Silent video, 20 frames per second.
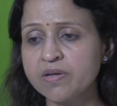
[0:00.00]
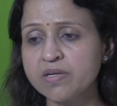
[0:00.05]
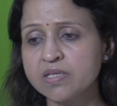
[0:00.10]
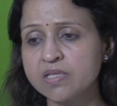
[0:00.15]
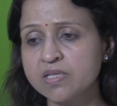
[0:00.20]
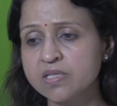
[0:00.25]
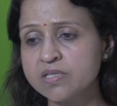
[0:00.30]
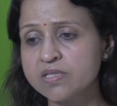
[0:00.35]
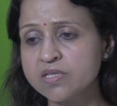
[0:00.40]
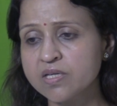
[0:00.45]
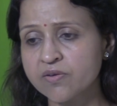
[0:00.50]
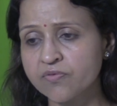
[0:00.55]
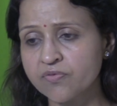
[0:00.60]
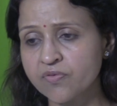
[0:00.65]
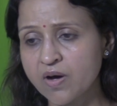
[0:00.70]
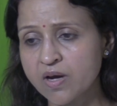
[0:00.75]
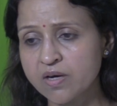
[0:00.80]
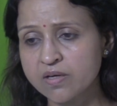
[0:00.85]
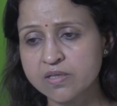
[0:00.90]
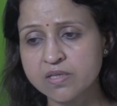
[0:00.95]
and
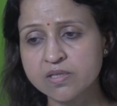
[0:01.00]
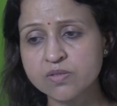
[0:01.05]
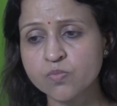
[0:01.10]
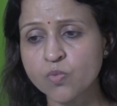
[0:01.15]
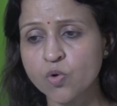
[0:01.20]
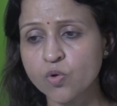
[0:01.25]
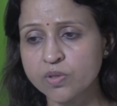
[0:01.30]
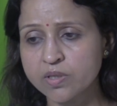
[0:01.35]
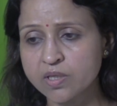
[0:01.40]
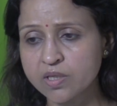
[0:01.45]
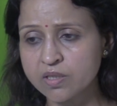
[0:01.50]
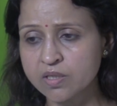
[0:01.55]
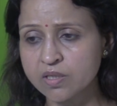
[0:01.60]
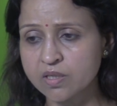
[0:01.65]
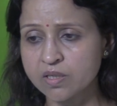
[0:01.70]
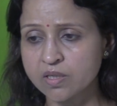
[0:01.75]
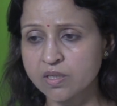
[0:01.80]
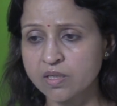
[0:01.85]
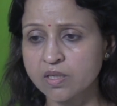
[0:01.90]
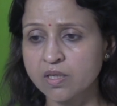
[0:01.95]
eGFR is more than
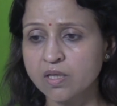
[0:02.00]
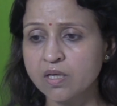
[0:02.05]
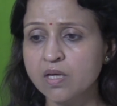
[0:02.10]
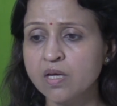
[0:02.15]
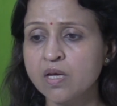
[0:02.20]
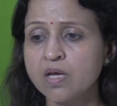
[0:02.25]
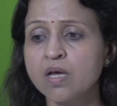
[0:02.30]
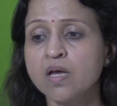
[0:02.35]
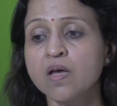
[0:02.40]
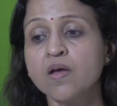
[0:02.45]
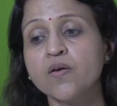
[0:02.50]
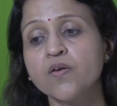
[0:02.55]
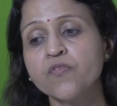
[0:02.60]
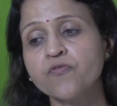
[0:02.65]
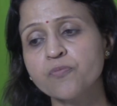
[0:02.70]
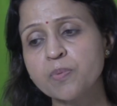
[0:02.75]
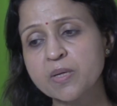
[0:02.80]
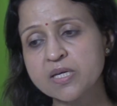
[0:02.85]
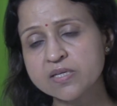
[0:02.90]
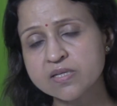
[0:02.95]
30.
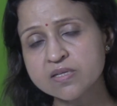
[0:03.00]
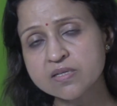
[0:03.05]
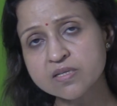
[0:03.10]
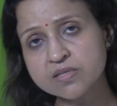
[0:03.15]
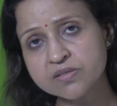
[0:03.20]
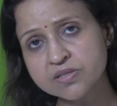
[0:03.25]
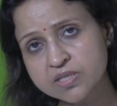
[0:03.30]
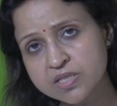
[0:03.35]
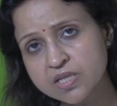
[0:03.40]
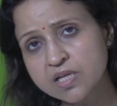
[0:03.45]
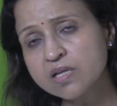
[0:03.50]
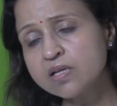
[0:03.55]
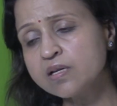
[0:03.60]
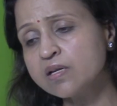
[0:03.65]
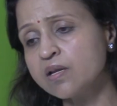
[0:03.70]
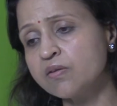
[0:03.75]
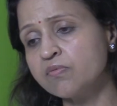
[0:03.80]
If patient still in